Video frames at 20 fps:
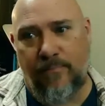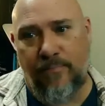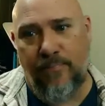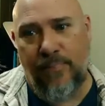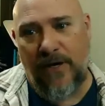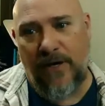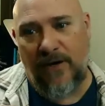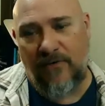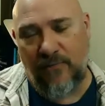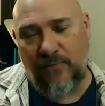
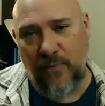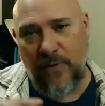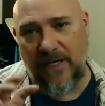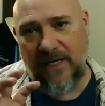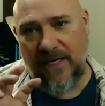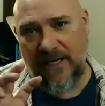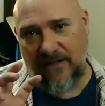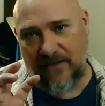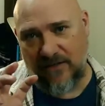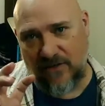But if we
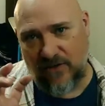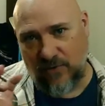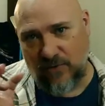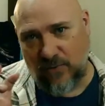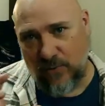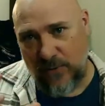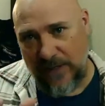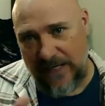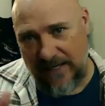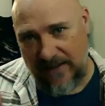can
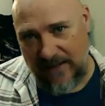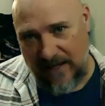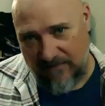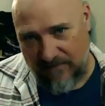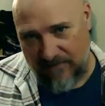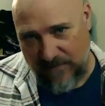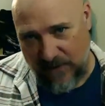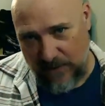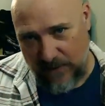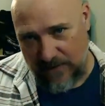tweak
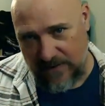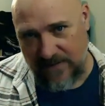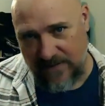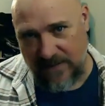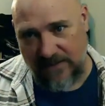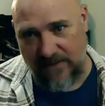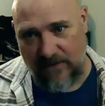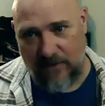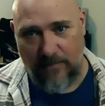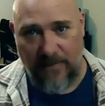that focus a
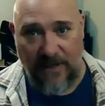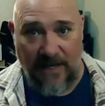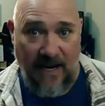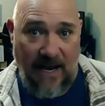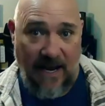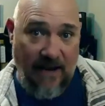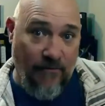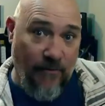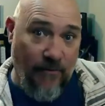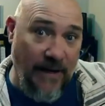little bit
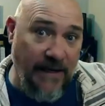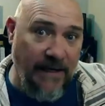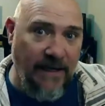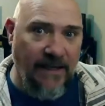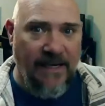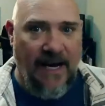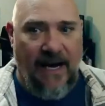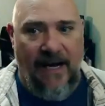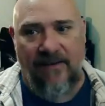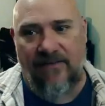and
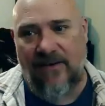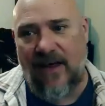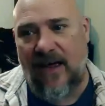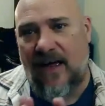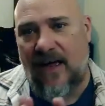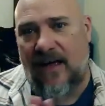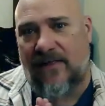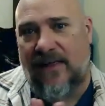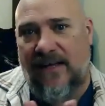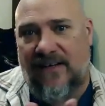recognize
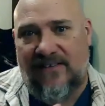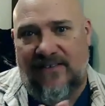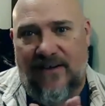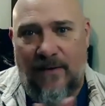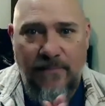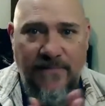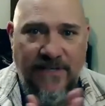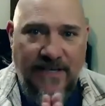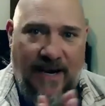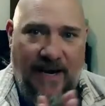that
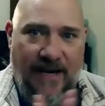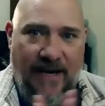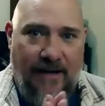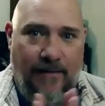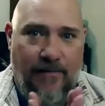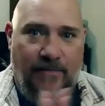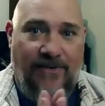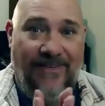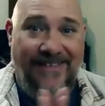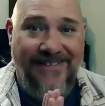
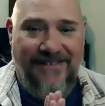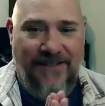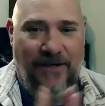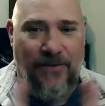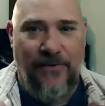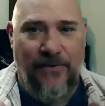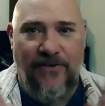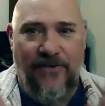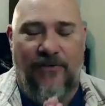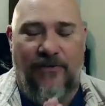sometimes,
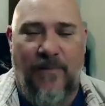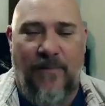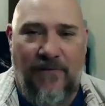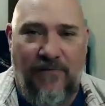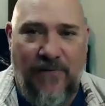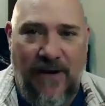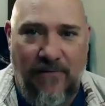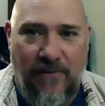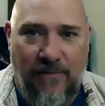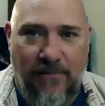oh, this is my
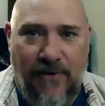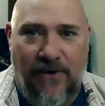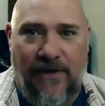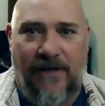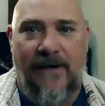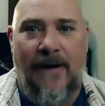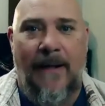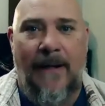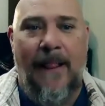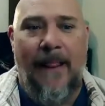favorite
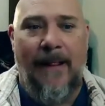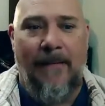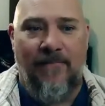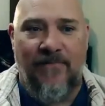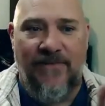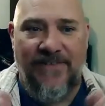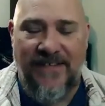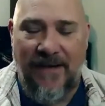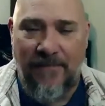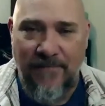part,
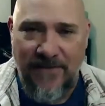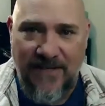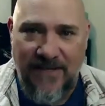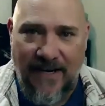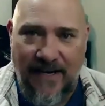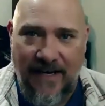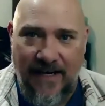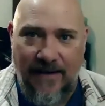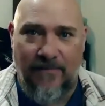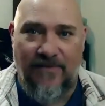
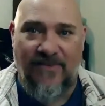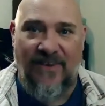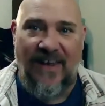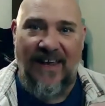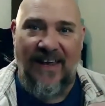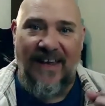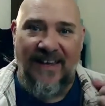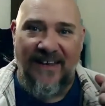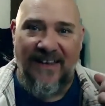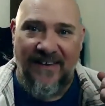sometimes
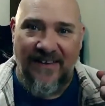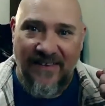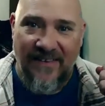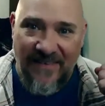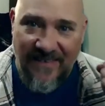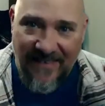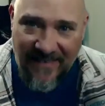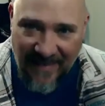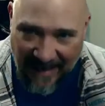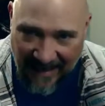
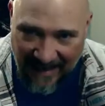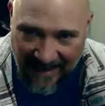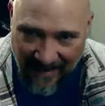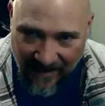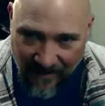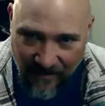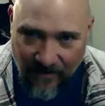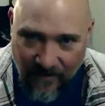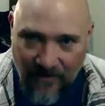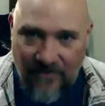
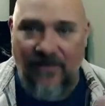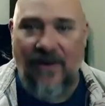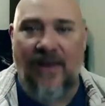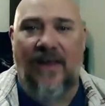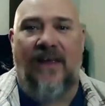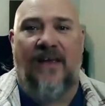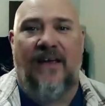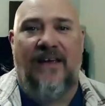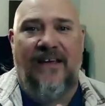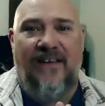sales
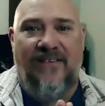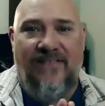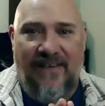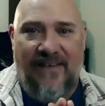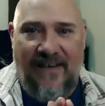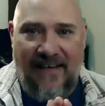is an